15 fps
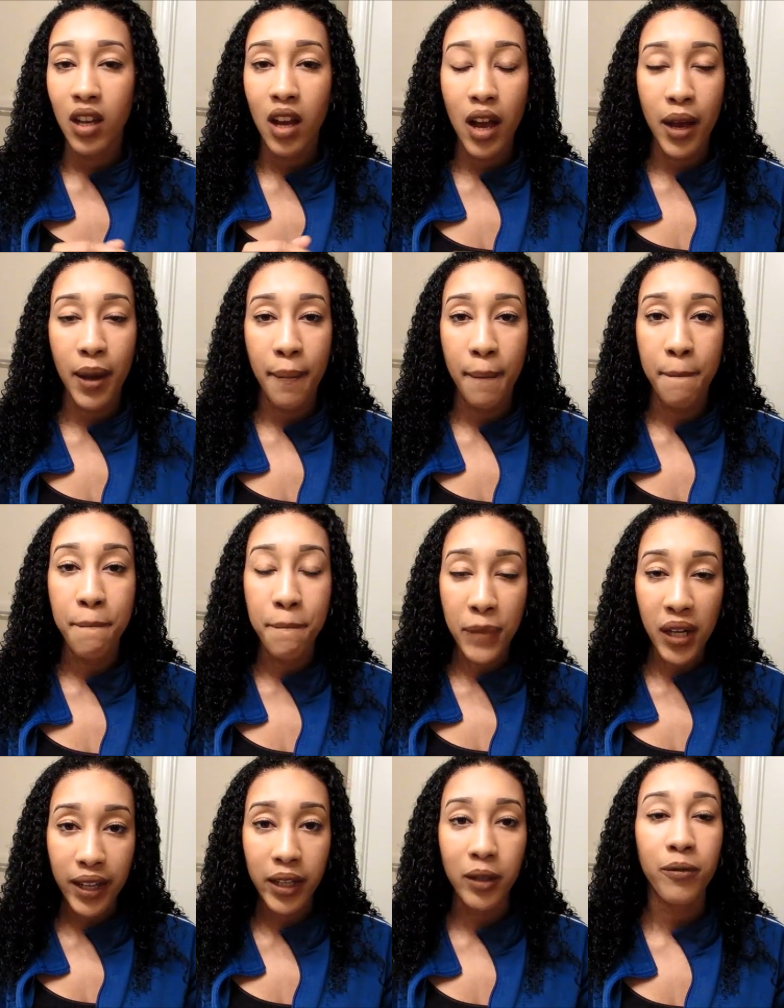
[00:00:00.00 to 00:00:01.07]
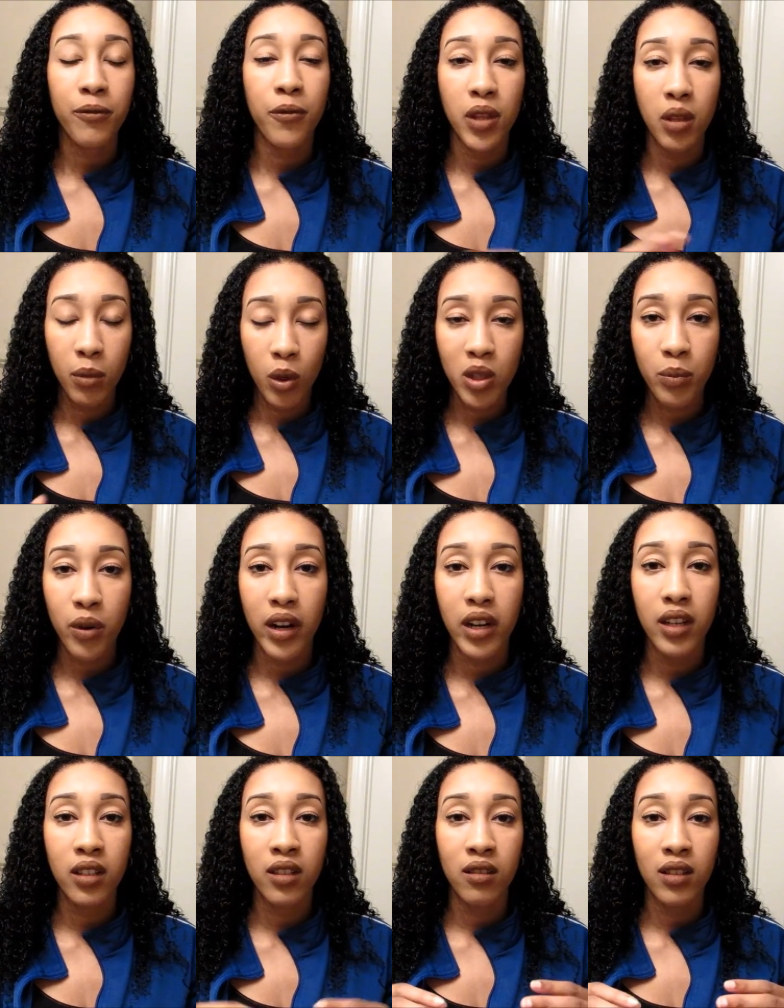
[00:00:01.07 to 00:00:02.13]
But for the most
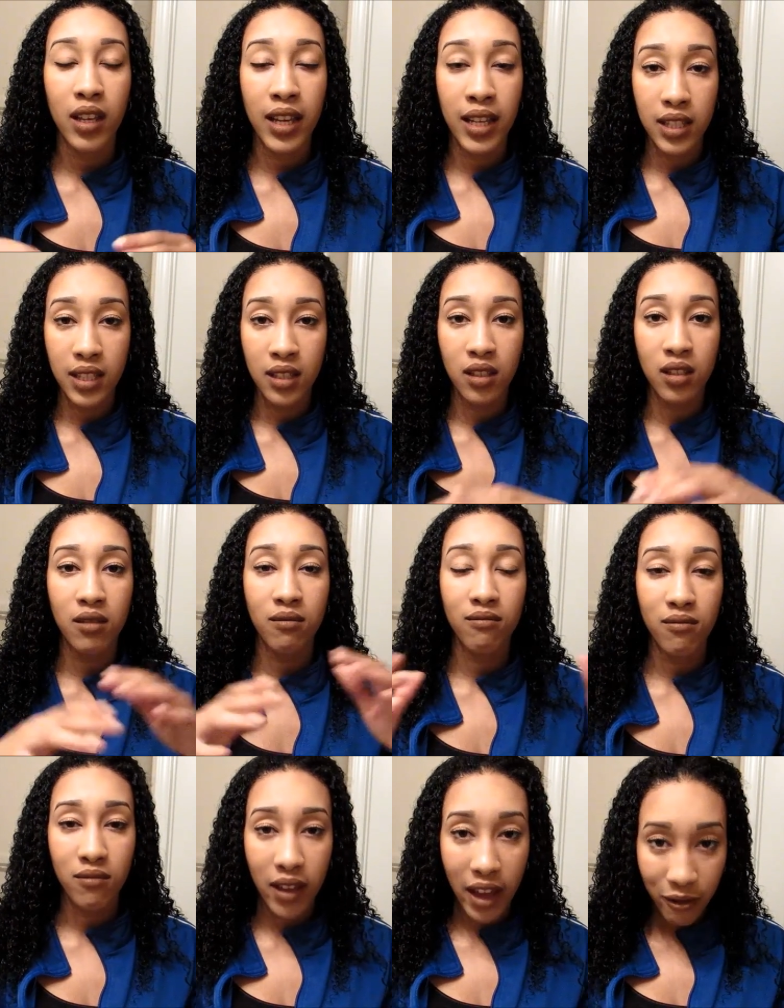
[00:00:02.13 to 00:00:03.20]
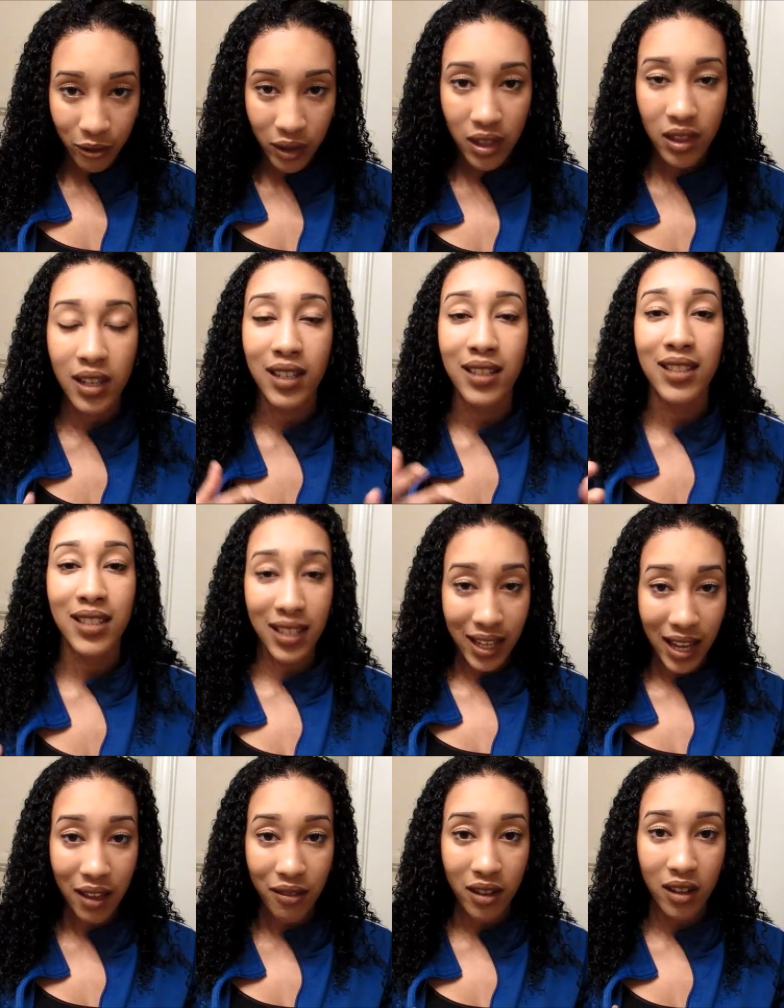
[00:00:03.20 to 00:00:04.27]
part, it's everything
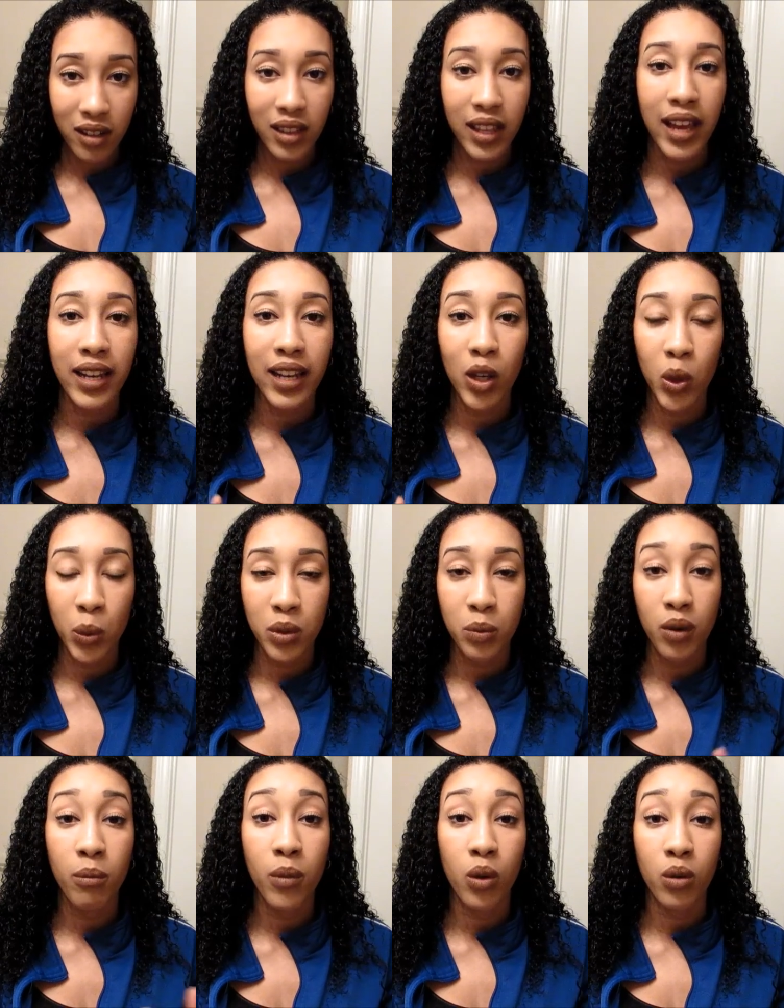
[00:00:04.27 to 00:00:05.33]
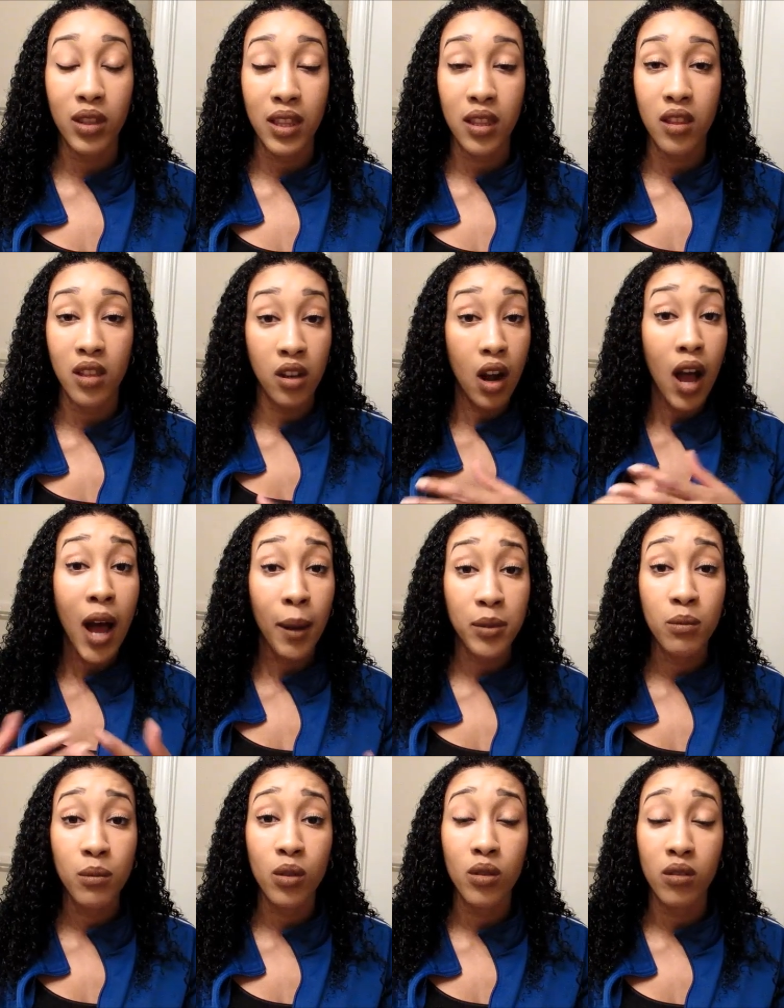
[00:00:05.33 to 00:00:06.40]
together that helps promote your
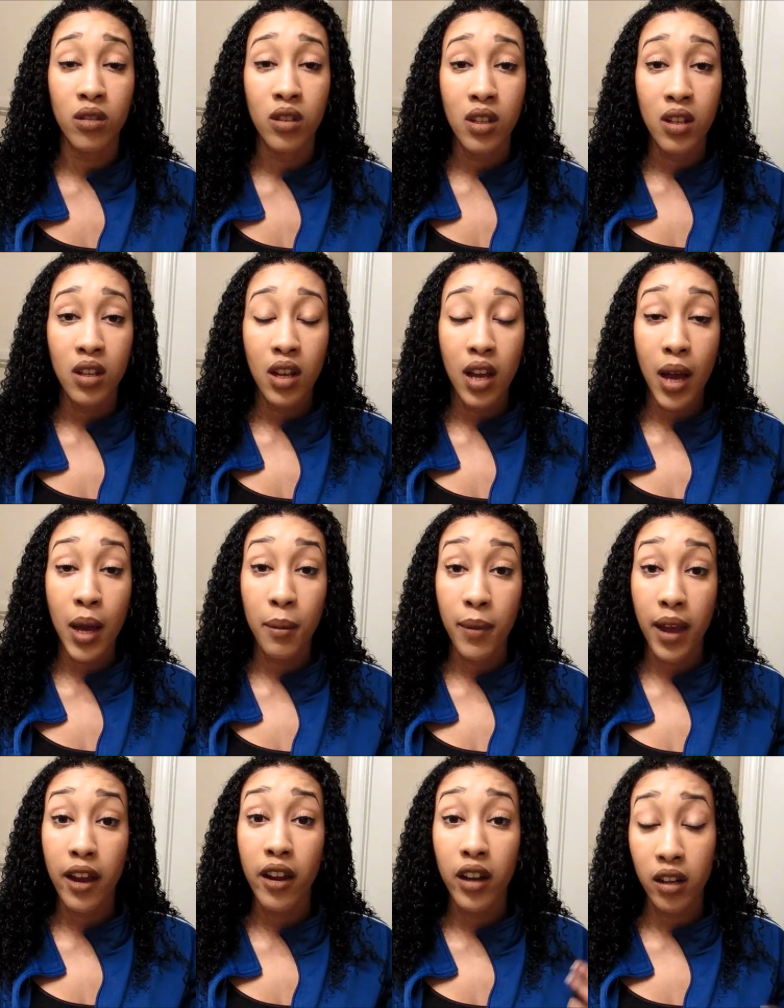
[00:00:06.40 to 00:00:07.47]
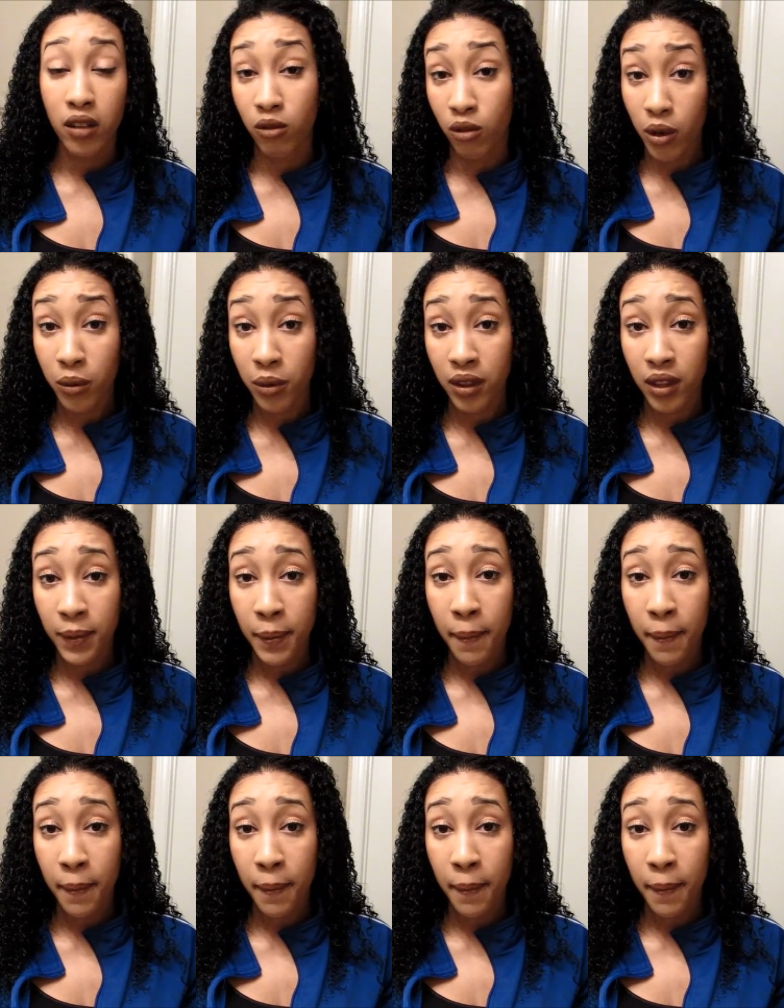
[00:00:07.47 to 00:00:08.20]
optimal hair growth.